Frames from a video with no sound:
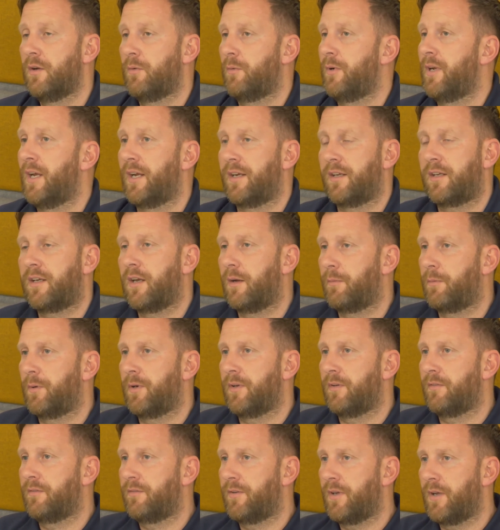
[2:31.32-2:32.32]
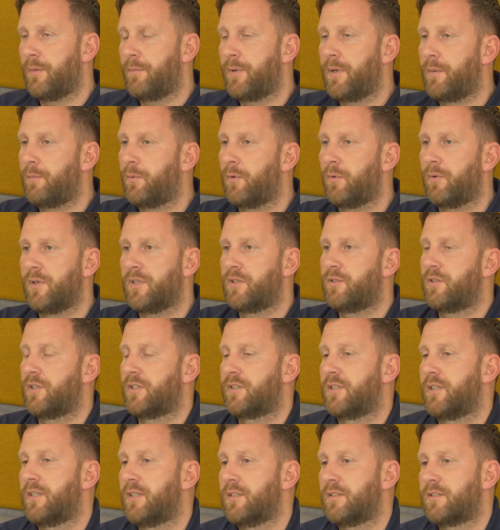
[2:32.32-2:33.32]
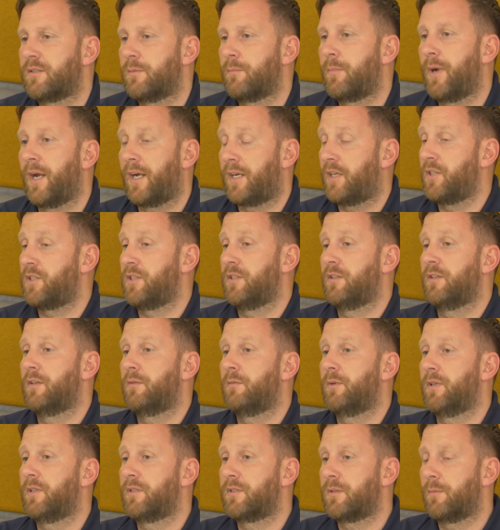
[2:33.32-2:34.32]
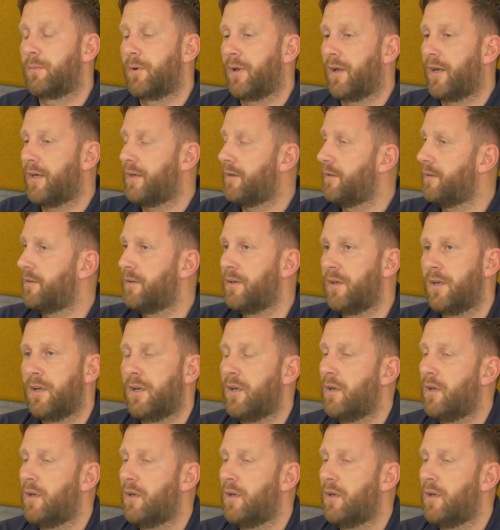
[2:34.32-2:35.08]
We had a couple of people interested in some packaging that we supplied, and